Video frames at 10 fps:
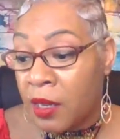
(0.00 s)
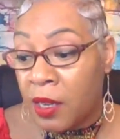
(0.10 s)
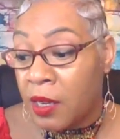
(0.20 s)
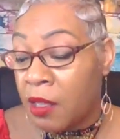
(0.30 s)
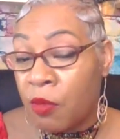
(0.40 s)

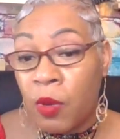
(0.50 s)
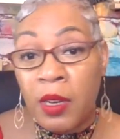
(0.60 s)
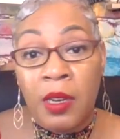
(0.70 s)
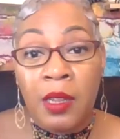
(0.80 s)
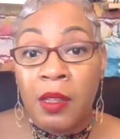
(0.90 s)
It is what
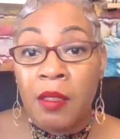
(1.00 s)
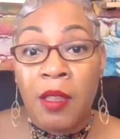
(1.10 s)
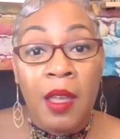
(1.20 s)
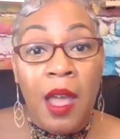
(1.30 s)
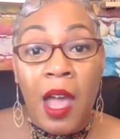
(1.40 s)
it is.
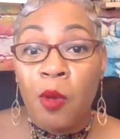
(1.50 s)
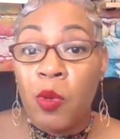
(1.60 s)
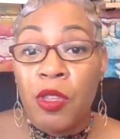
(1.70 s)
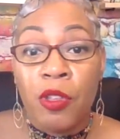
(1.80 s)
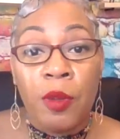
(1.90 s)
I
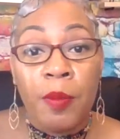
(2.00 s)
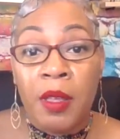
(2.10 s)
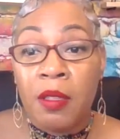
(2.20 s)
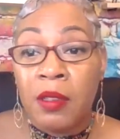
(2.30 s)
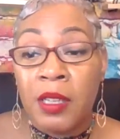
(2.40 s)
wish you the
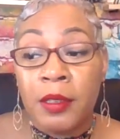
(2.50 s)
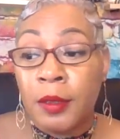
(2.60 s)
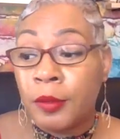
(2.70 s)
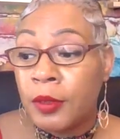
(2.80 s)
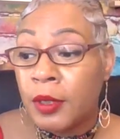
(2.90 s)
best,
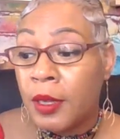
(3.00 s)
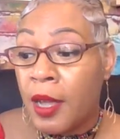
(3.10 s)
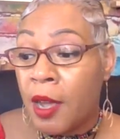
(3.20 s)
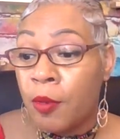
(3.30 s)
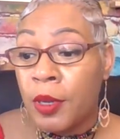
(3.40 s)
Leo.
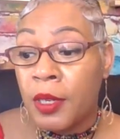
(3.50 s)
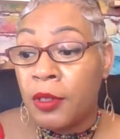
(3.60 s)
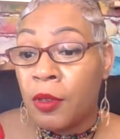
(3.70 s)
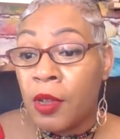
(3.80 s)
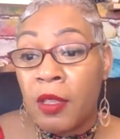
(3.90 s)
I really
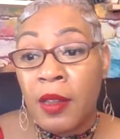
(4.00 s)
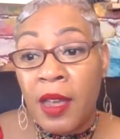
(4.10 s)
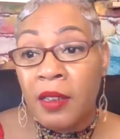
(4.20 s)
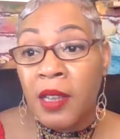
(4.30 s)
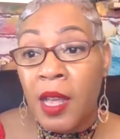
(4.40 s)
do. Because a
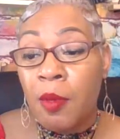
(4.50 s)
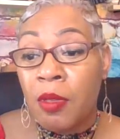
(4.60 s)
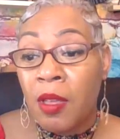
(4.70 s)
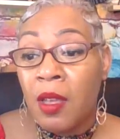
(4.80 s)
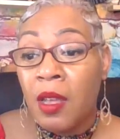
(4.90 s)
lot of
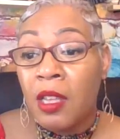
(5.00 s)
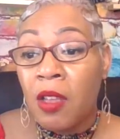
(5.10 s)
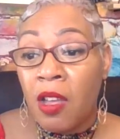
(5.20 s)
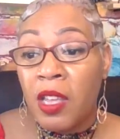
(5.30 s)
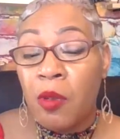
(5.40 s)
times
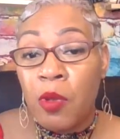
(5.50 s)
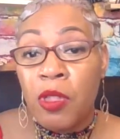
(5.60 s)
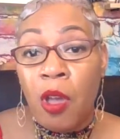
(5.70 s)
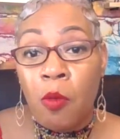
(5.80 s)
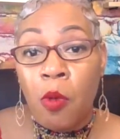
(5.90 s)
y'all get what
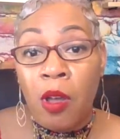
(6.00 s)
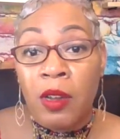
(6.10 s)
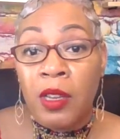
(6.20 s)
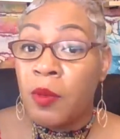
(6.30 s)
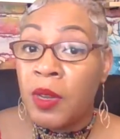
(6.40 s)
y'all
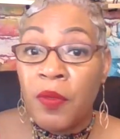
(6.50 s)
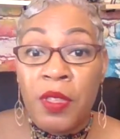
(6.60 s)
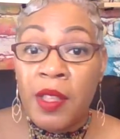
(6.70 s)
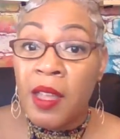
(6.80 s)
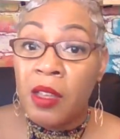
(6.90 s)
want, even if
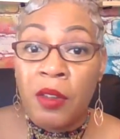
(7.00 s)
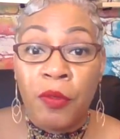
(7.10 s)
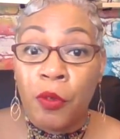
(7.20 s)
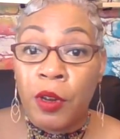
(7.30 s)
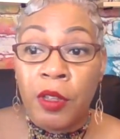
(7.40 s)
it's not good
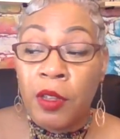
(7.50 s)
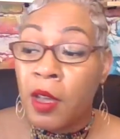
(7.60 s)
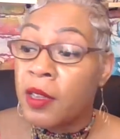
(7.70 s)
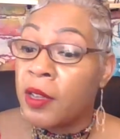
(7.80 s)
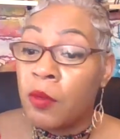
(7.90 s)
for you.
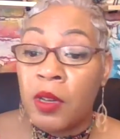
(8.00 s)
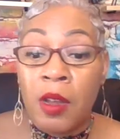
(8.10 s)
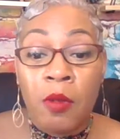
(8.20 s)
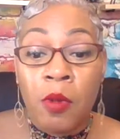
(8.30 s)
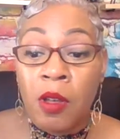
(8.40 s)
Y'all get what
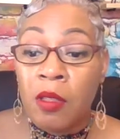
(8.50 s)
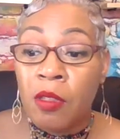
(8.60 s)
y'all want.